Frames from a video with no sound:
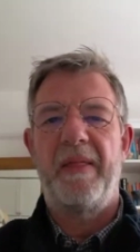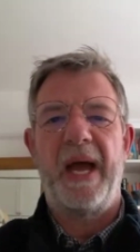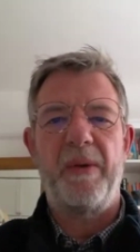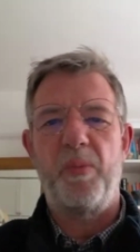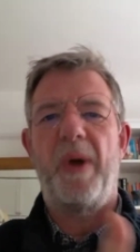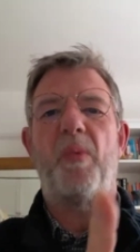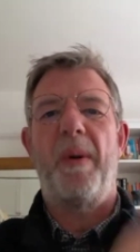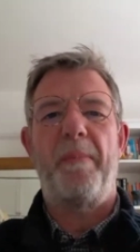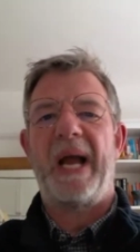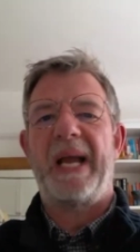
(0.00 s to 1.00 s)
then we're
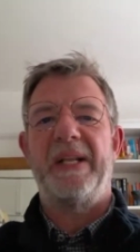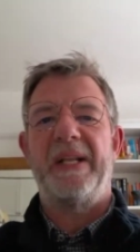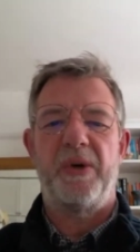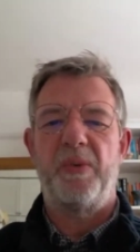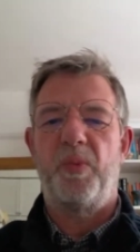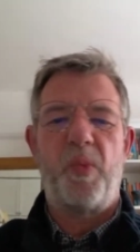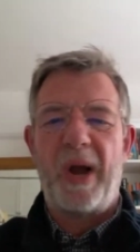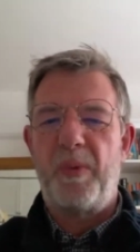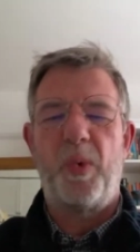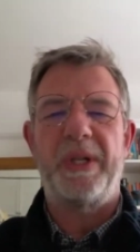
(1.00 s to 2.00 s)
back into
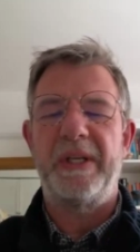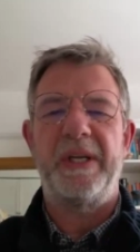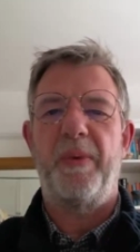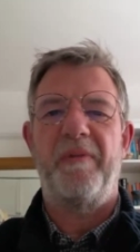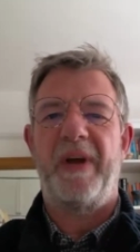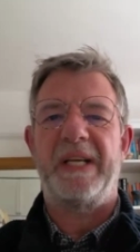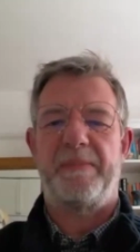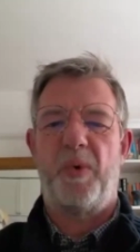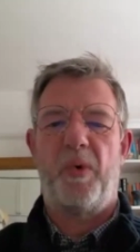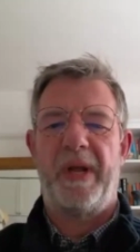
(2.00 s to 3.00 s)
why wouldn't you invest
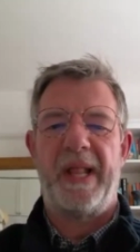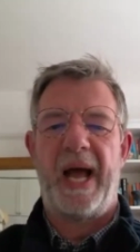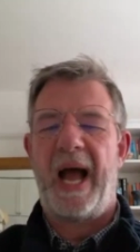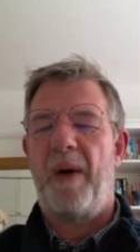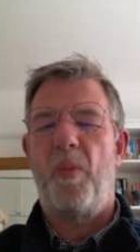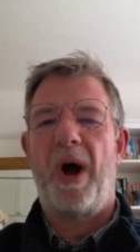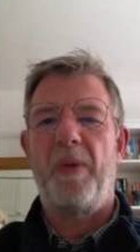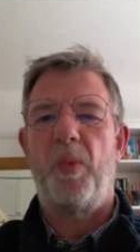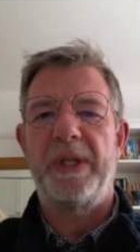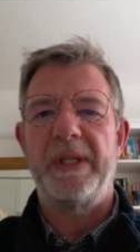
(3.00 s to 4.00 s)
more in that, and why
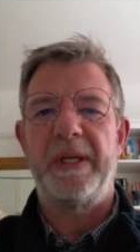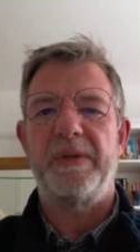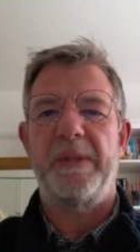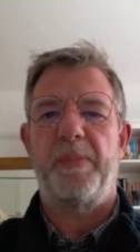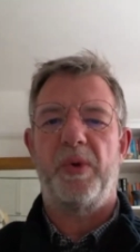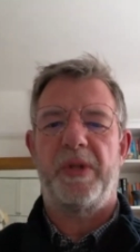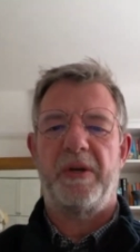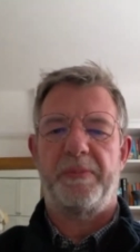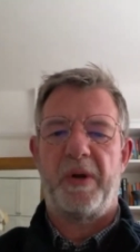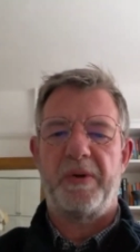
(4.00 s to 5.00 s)
wouldn't you support
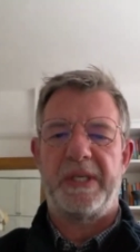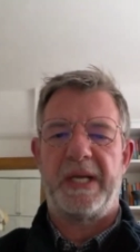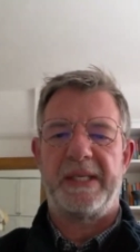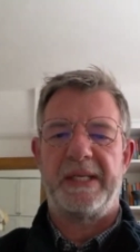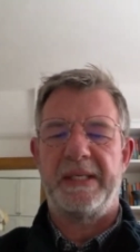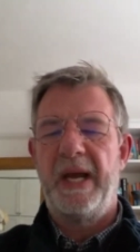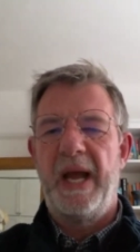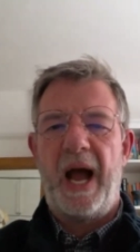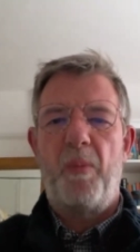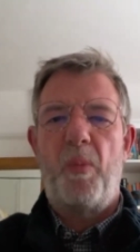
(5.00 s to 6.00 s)
those processes,
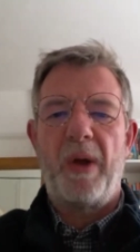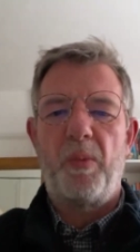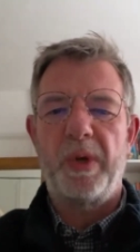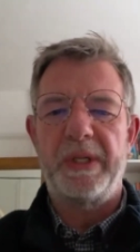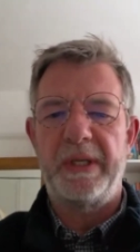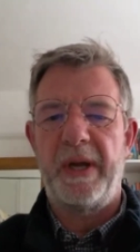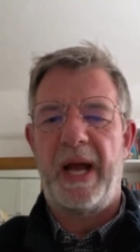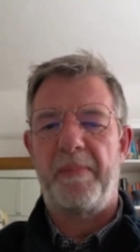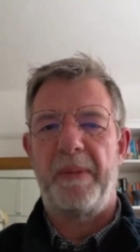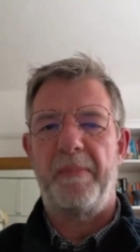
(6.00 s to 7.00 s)
and why wouldn't you
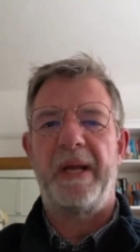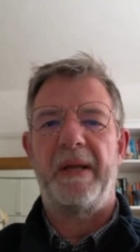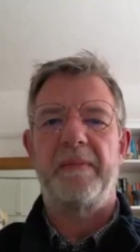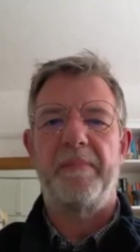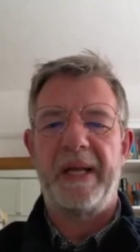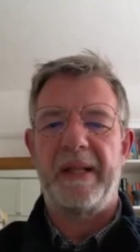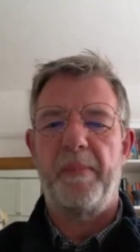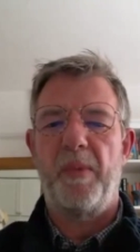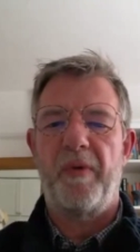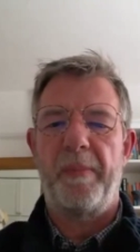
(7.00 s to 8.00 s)
help them make them
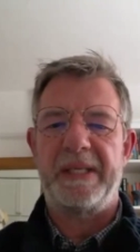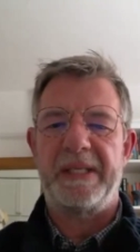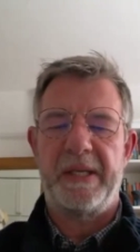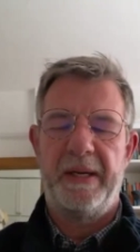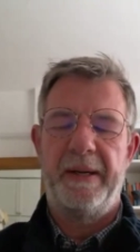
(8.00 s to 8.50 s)
more robust?